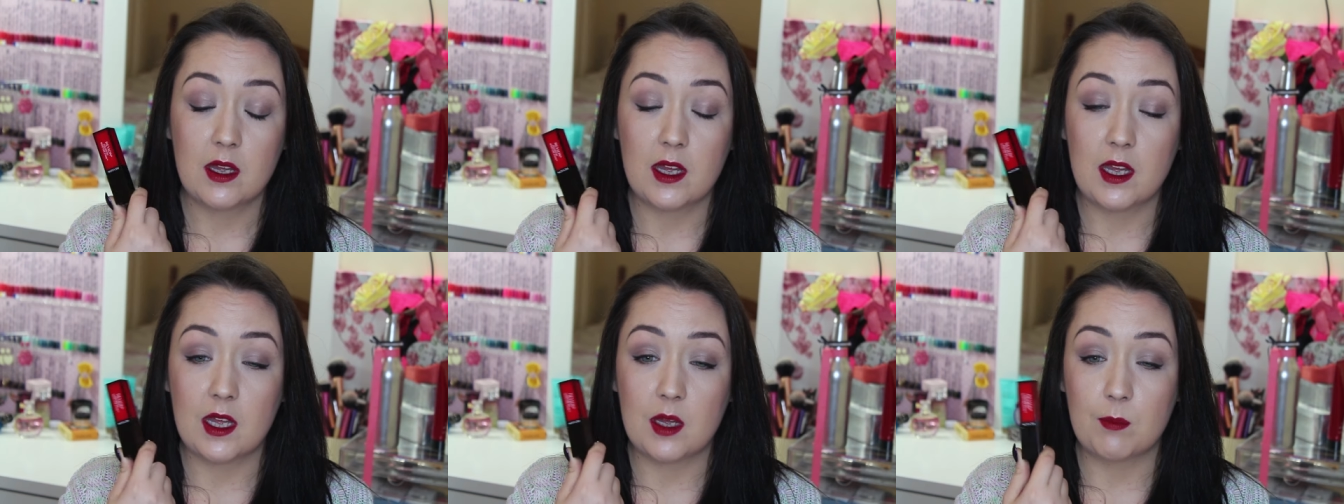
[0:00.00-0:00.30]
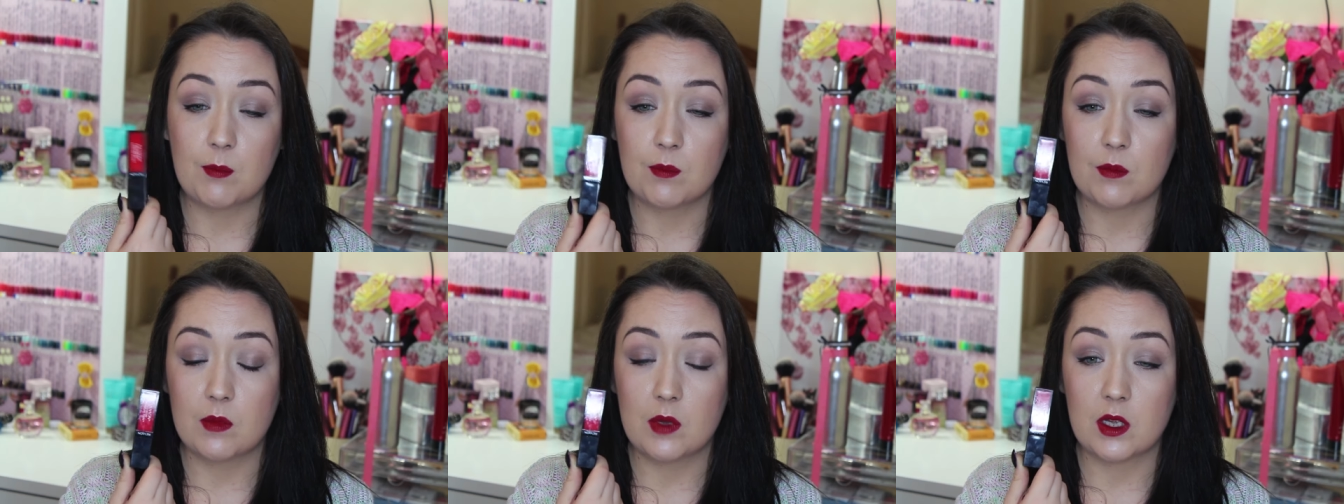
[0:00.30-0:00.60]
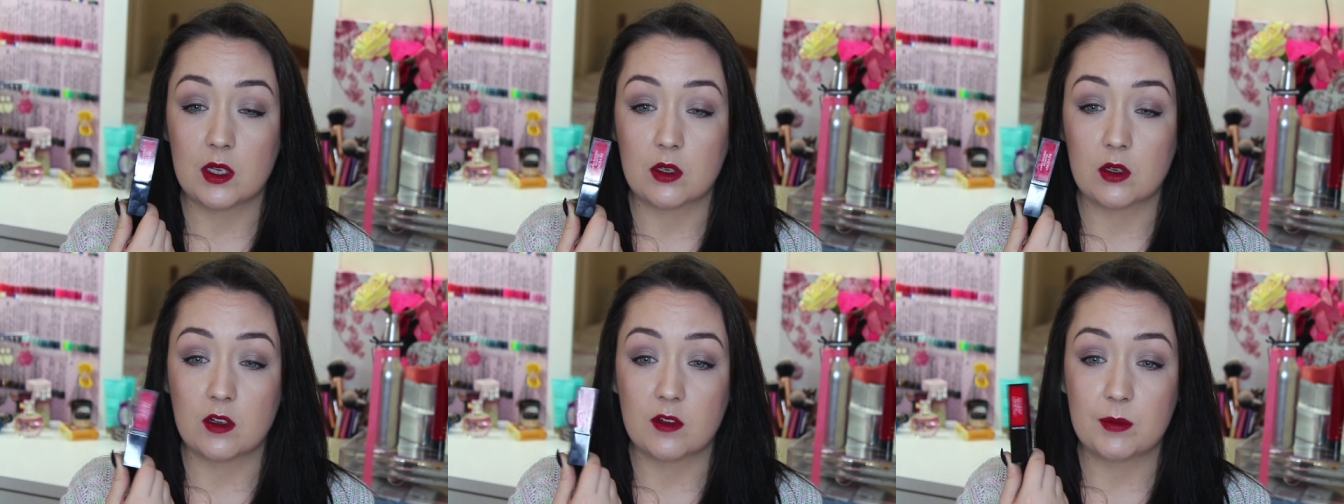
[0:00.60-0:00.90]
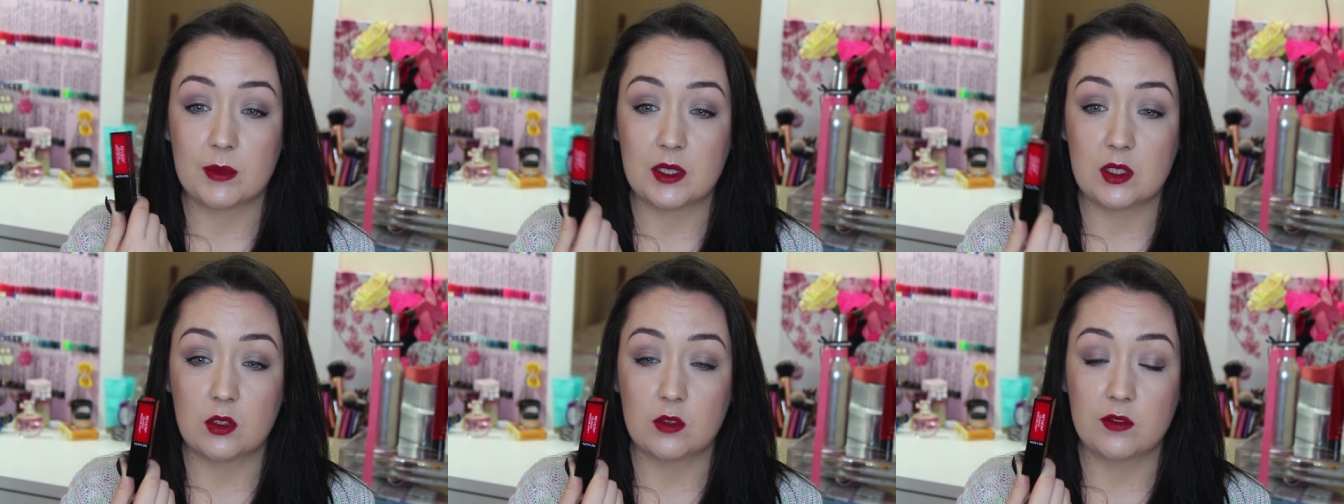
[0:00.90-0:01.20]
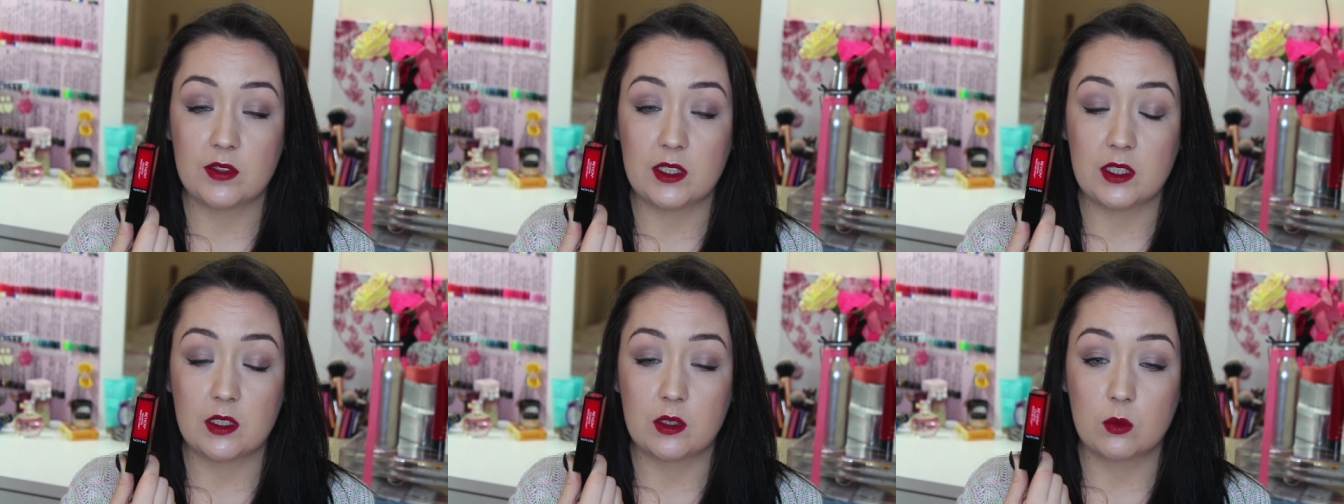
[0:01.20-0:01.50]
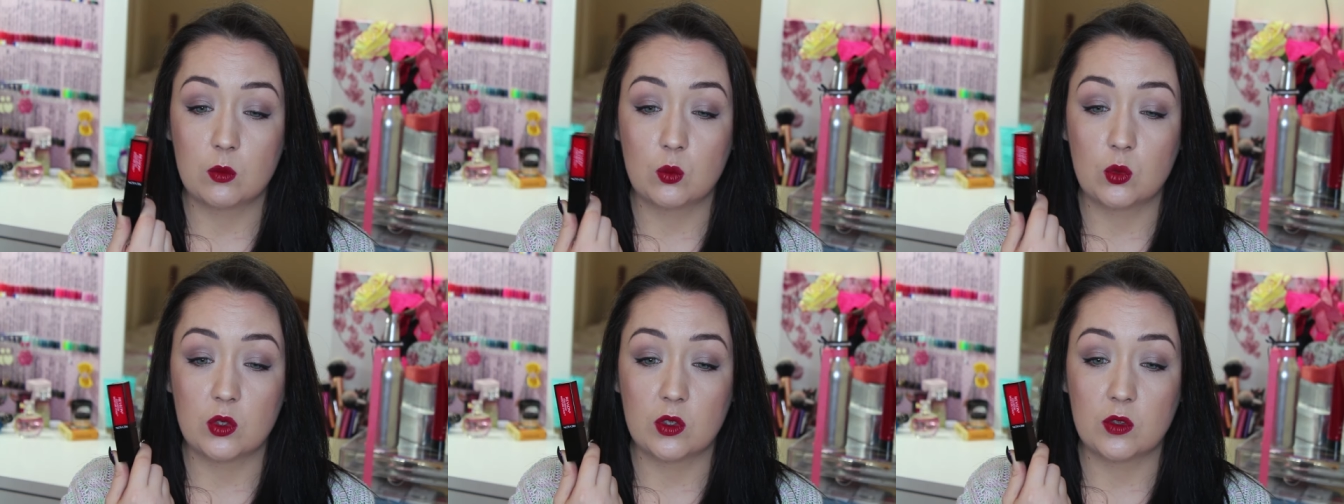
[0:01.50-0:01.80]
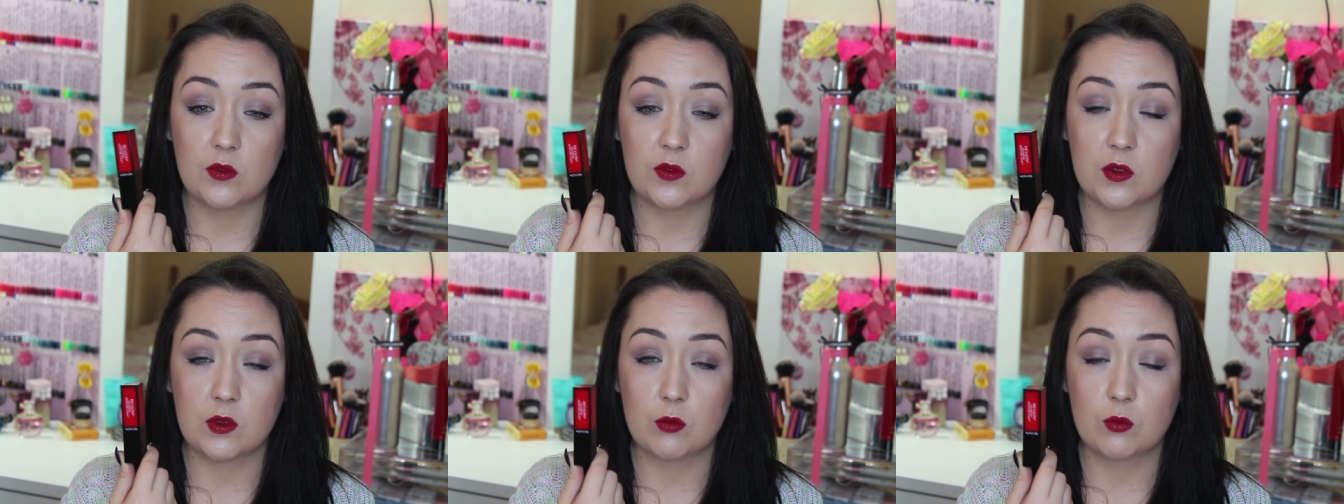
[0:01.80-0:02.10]
Um, and I've been loving one
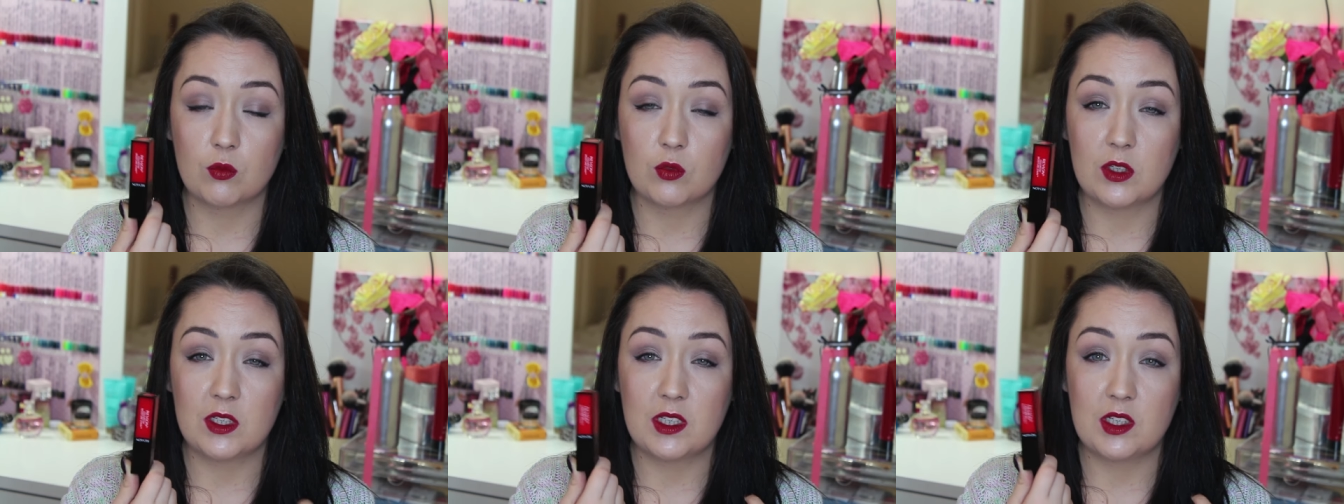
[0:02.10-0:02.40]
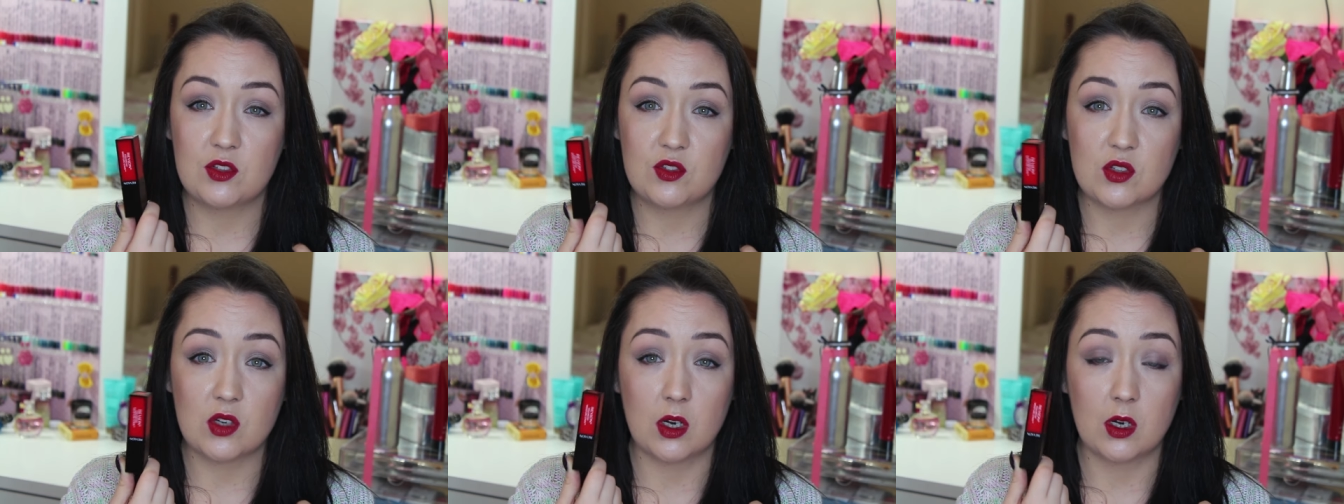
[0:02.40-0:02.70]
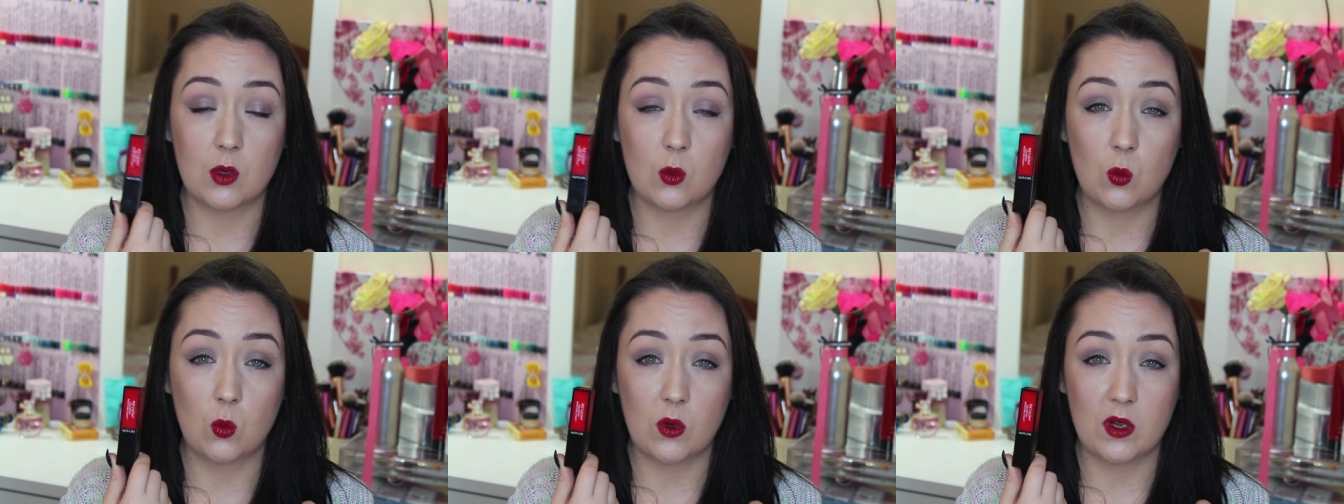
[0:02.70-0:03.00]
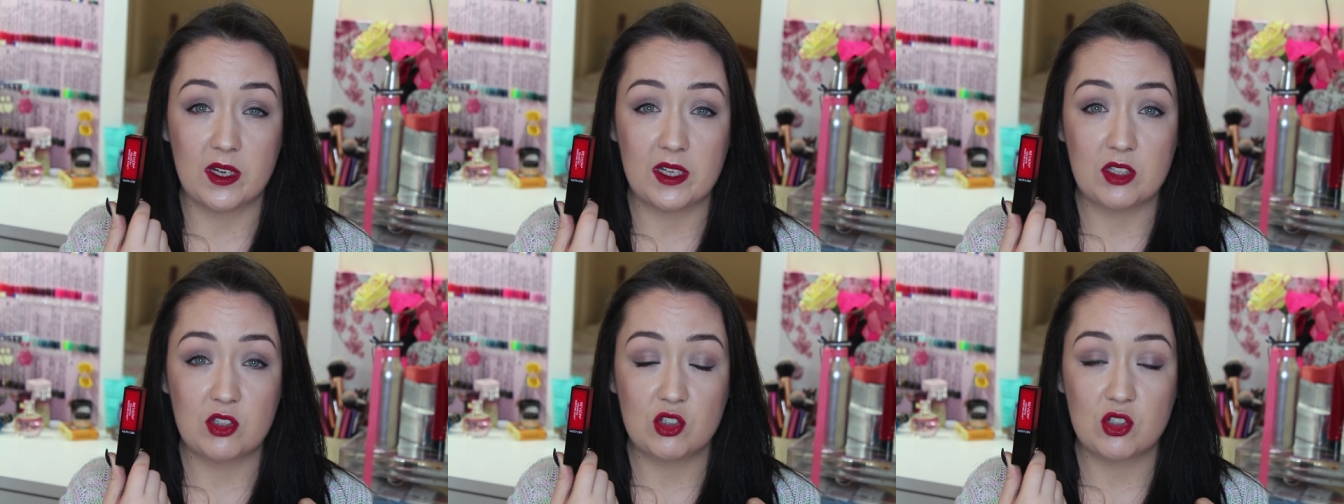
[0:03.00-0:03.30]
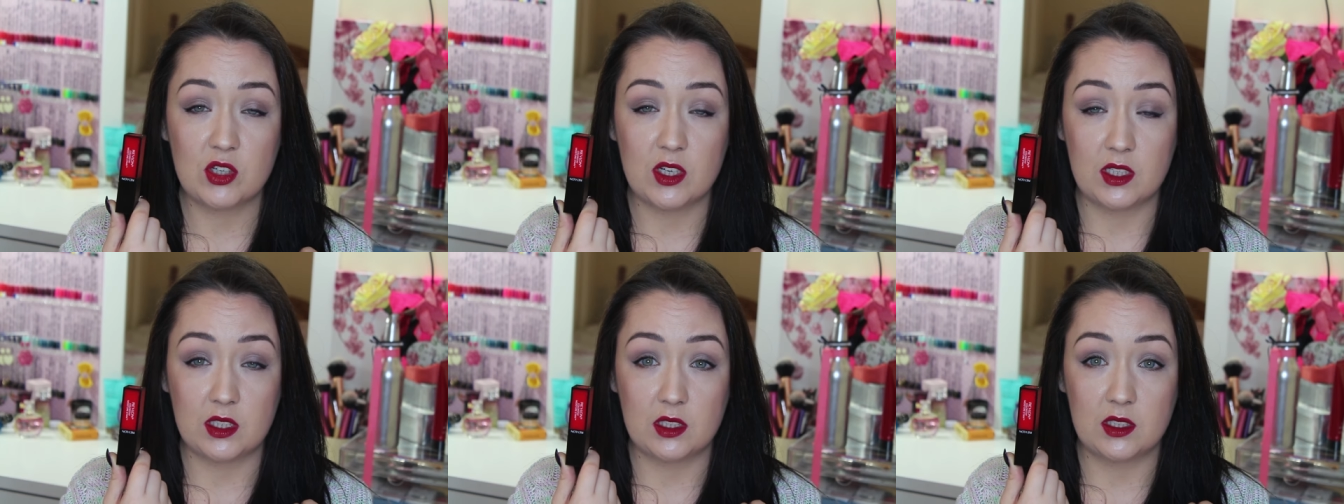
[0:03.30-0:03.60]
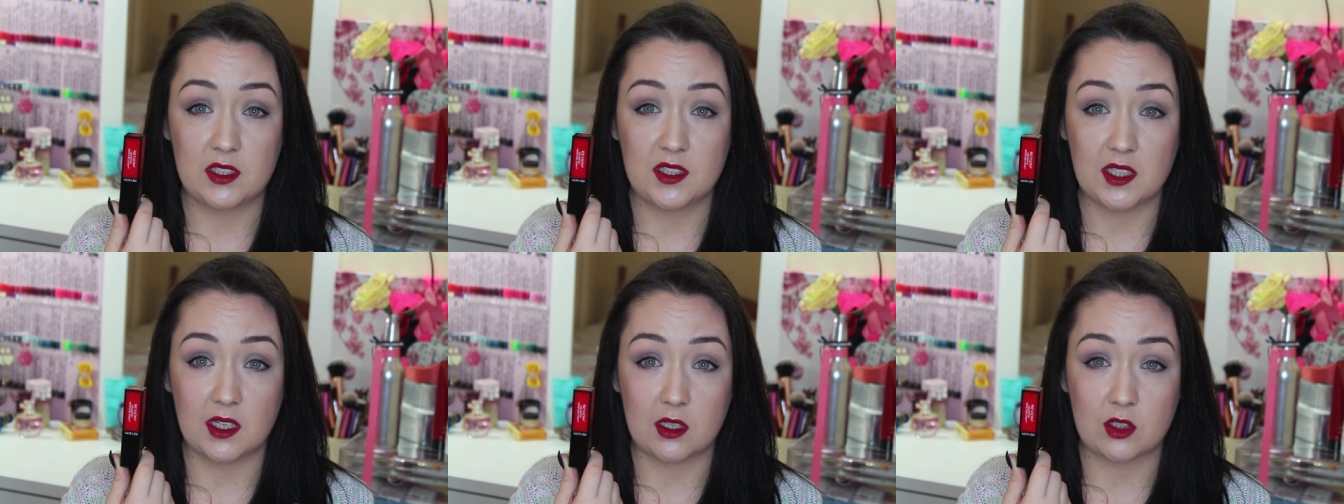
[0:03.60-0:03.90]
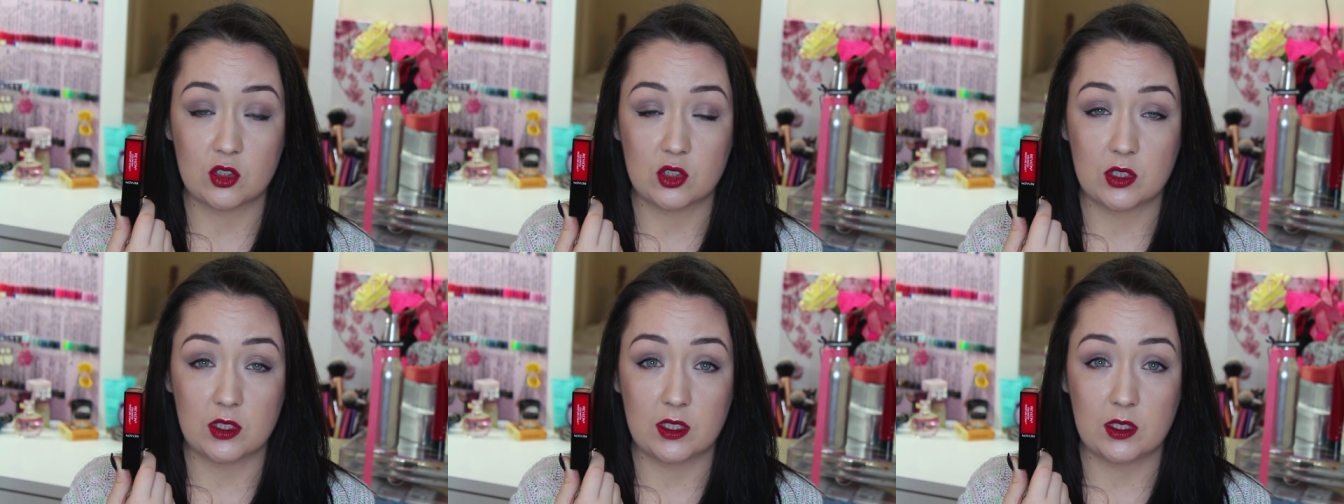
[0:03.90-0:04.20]
of the really dark wine shades
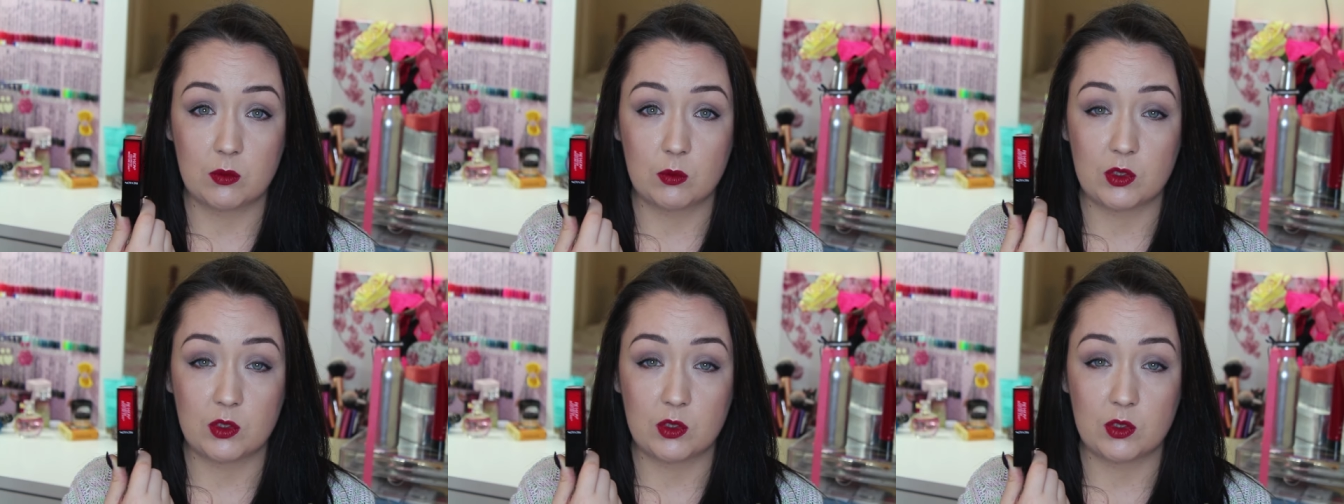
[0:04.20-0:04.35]
actually,